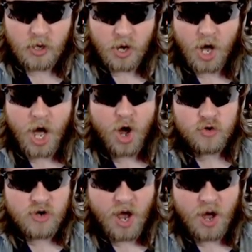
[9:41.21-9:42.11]
Oh
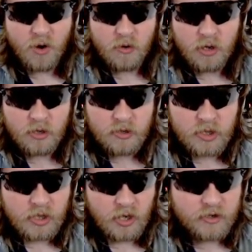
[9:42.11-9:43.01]
no!
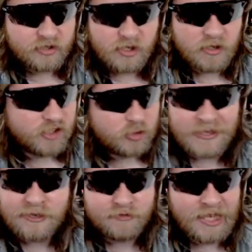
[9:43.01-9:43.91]
Oh, that sounds like
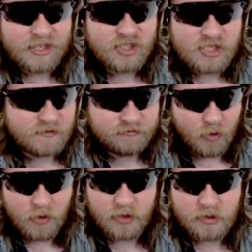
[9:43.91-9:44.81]
Stranger Things Season
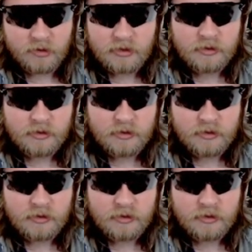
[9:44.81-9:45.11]
4!